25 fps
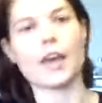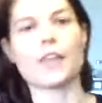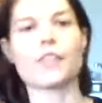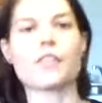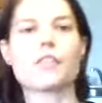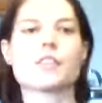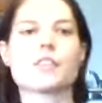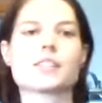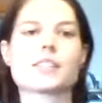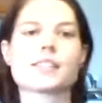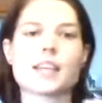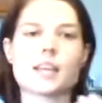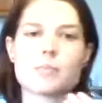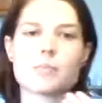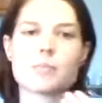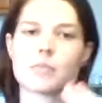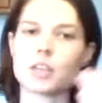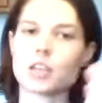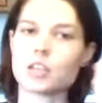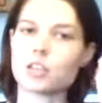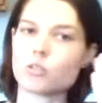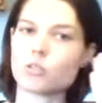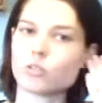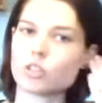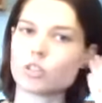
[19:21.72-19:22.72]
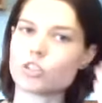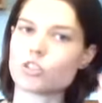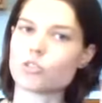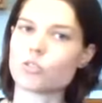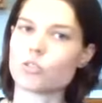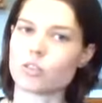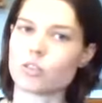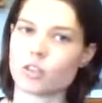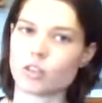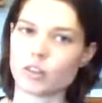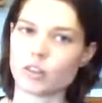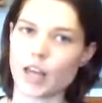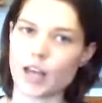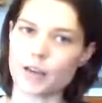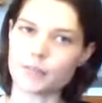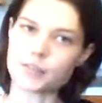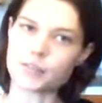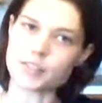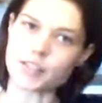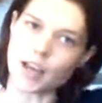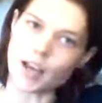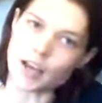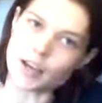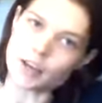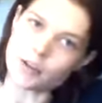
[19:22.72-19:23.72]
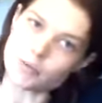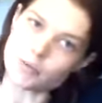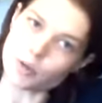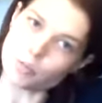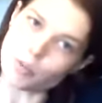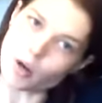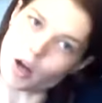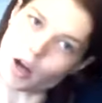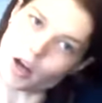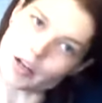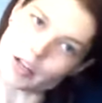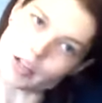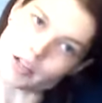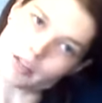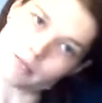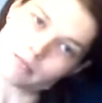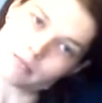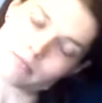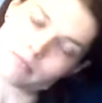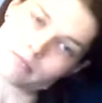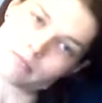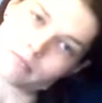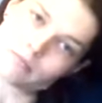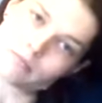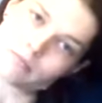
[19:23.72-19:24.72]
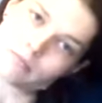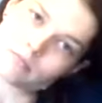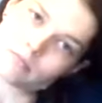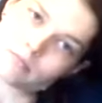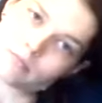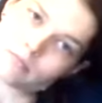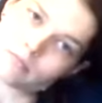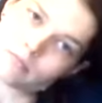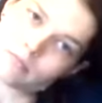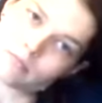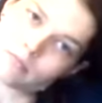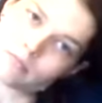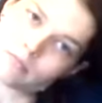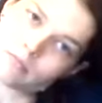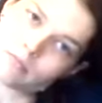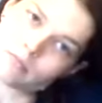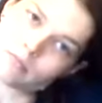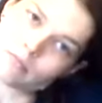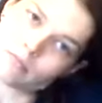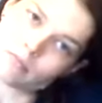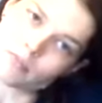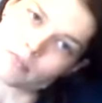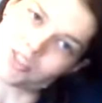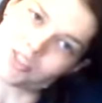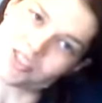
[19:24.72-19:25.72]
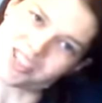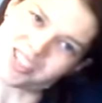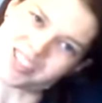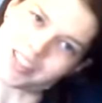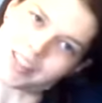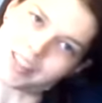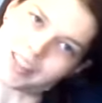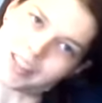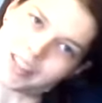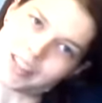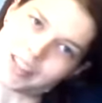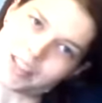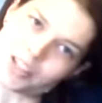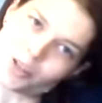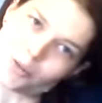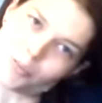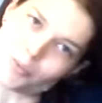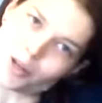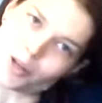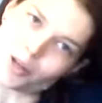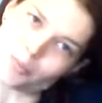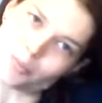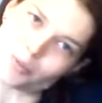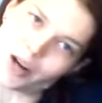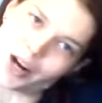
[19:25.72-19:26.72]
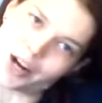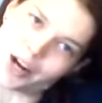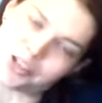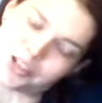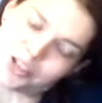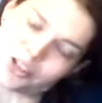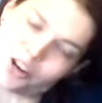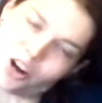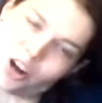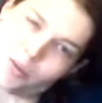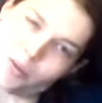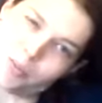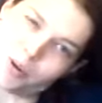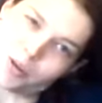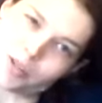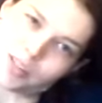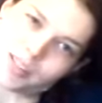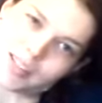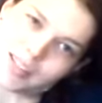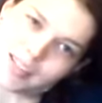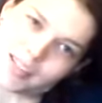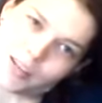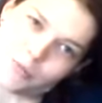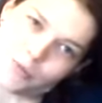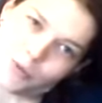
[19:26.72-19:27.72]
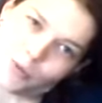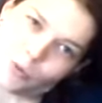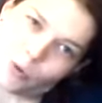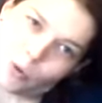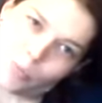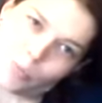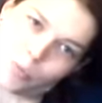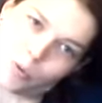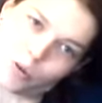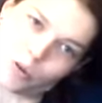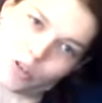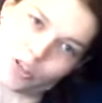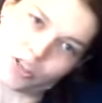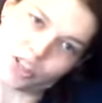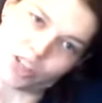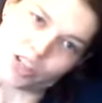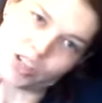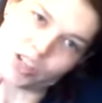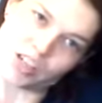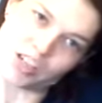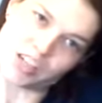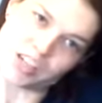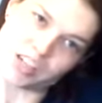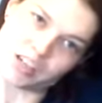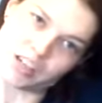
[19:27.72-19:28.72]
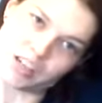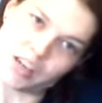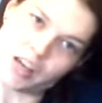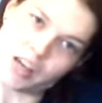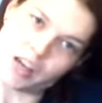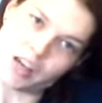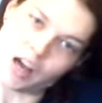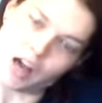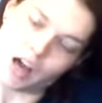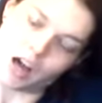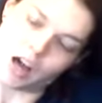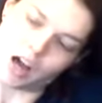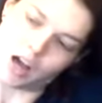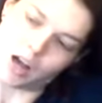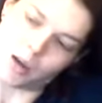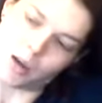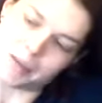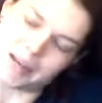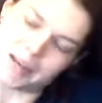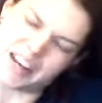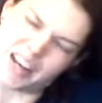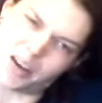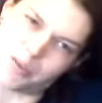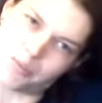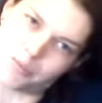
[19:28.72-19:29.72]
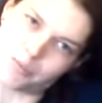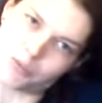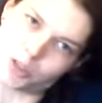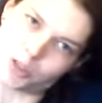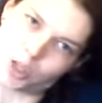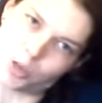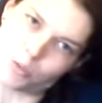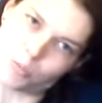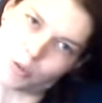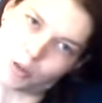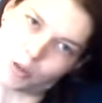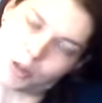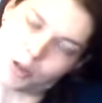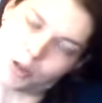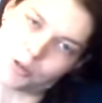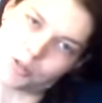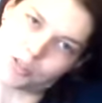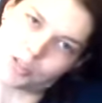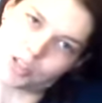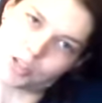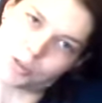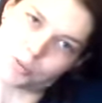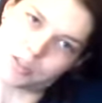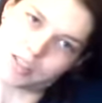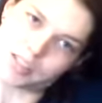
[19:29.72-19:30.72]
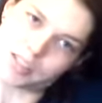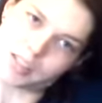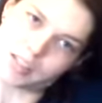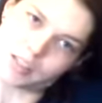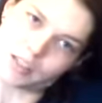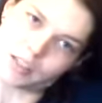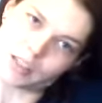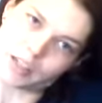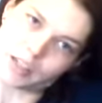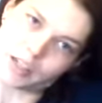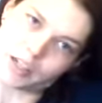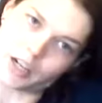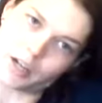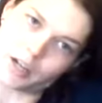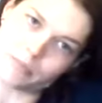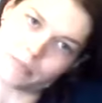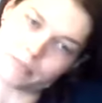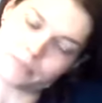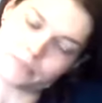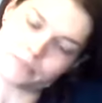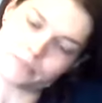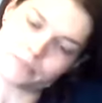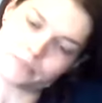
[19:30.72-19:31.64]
And then the same thing you can do in the left side of your body. Just a little bit of pressure, almost as if you were pushing an envelope closed and you were sealing it up.